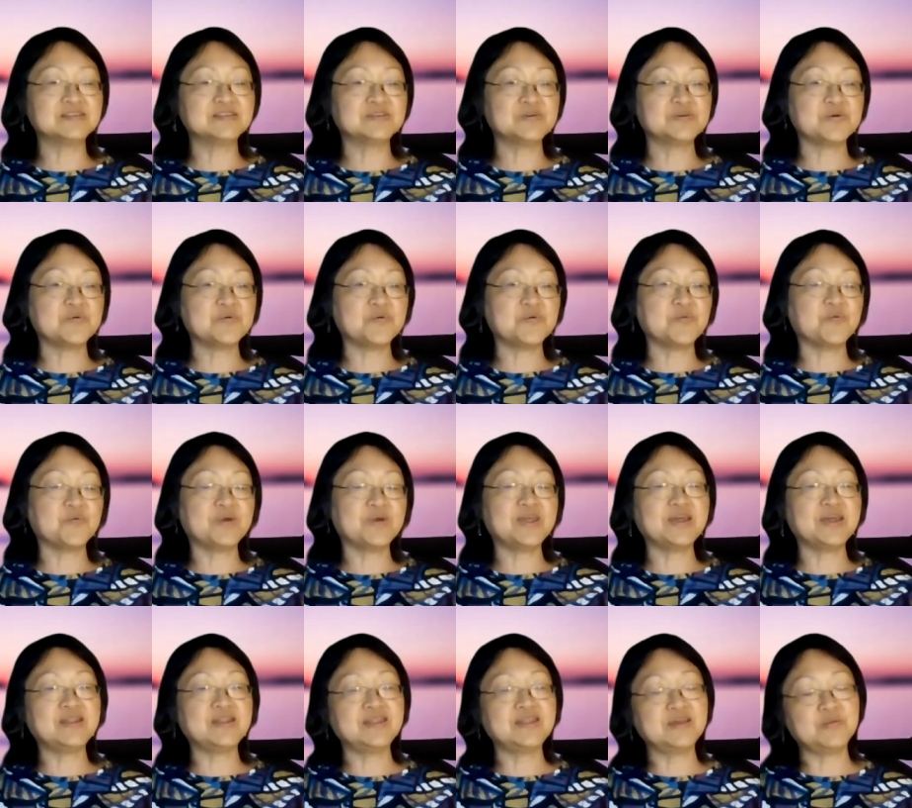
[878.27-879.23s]
So what
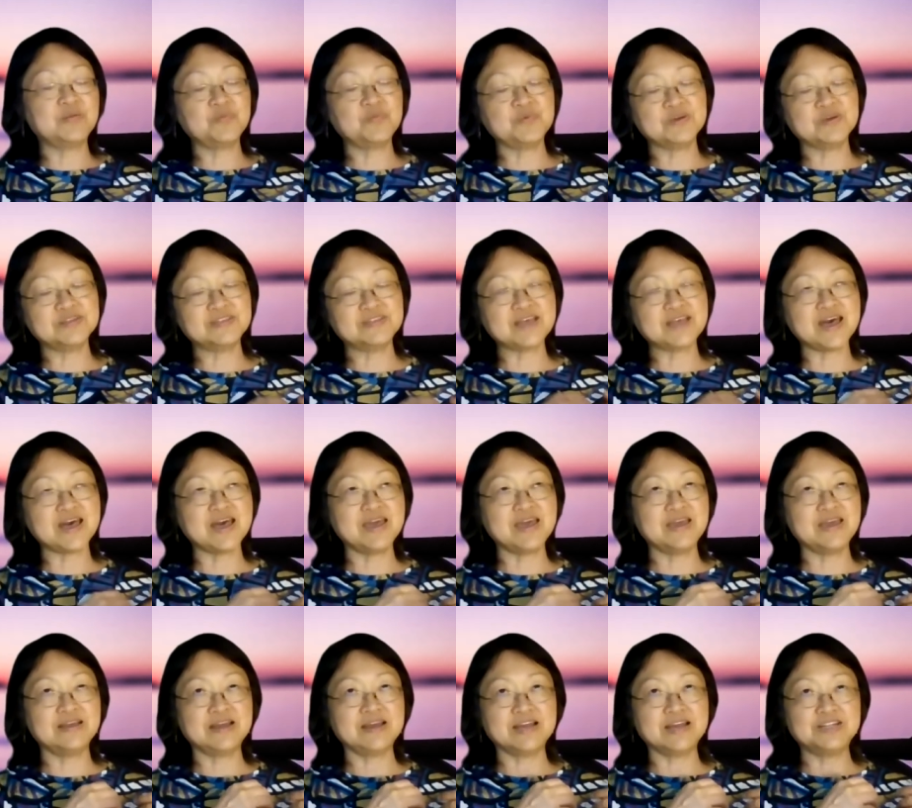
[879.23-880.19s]
I did was
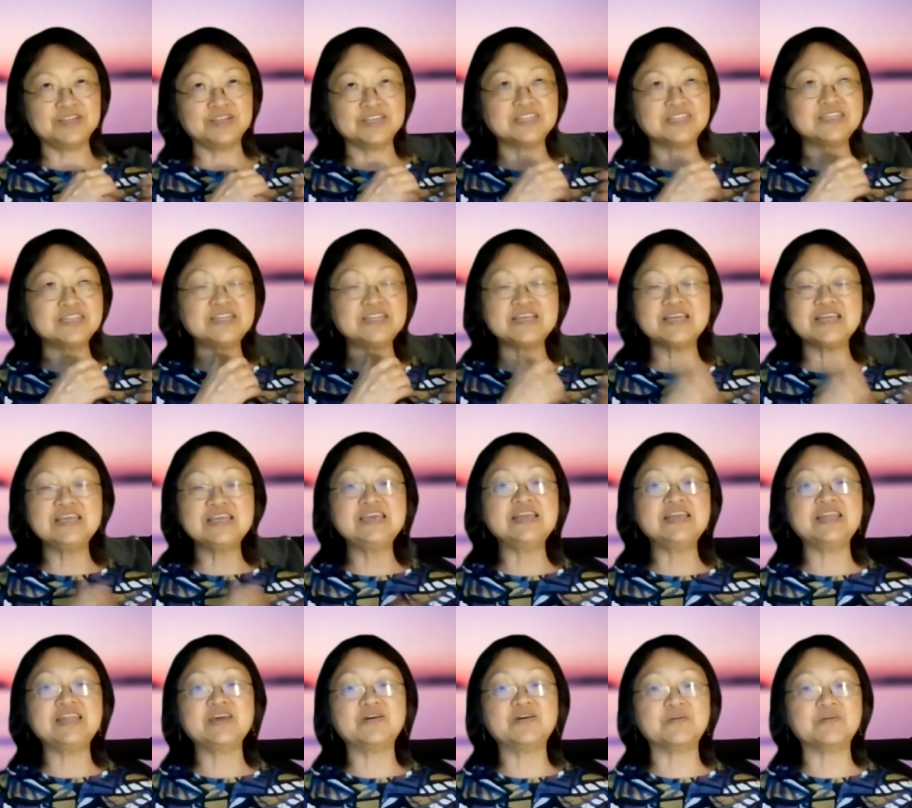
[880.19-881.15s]
I just did a
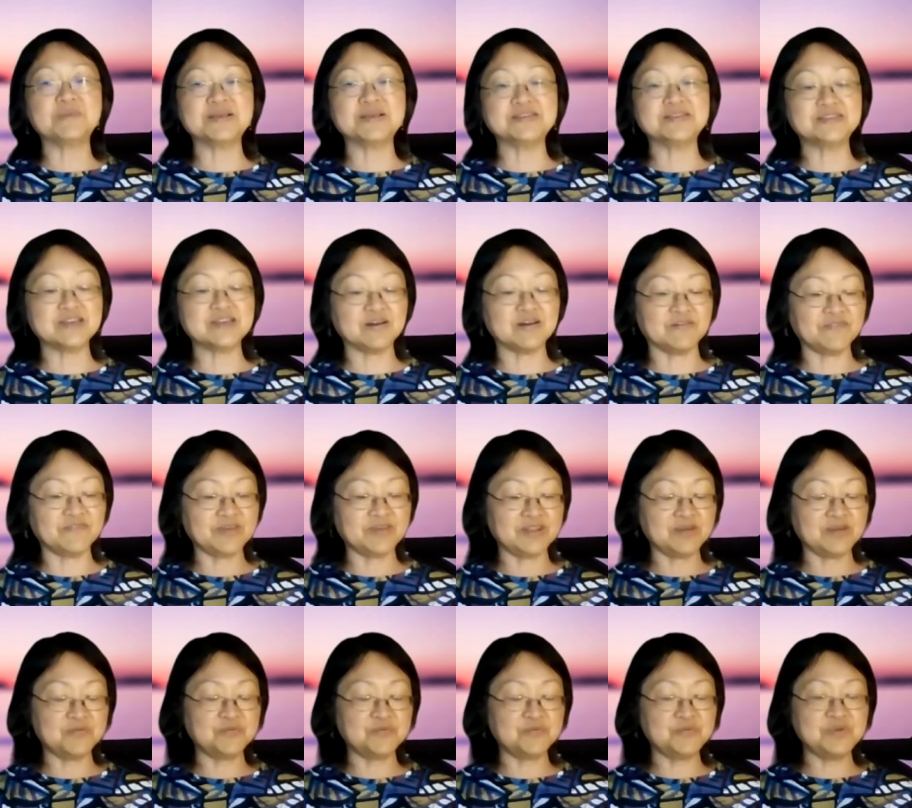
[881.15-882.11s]
healing on myself,
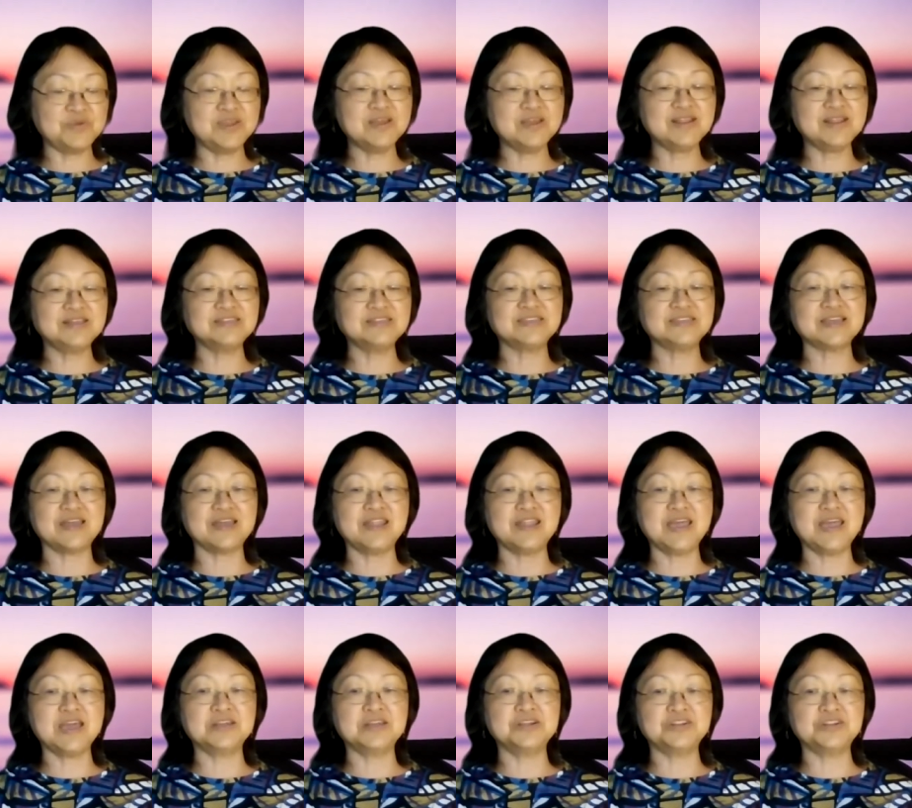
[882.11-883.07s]
and I really sent
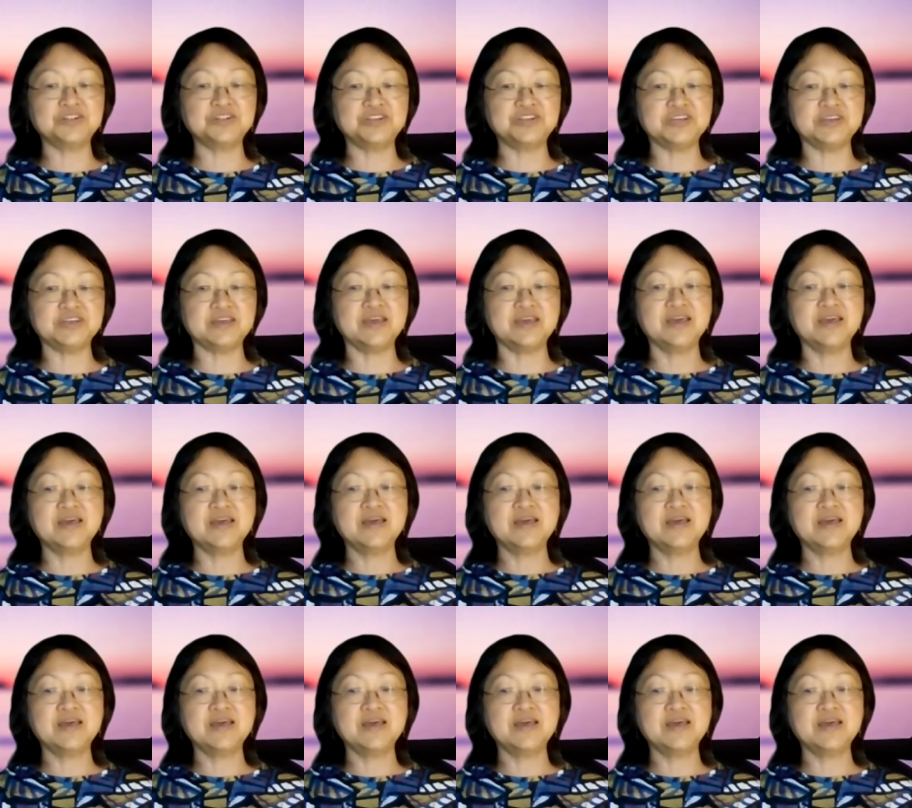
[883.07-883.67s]
energy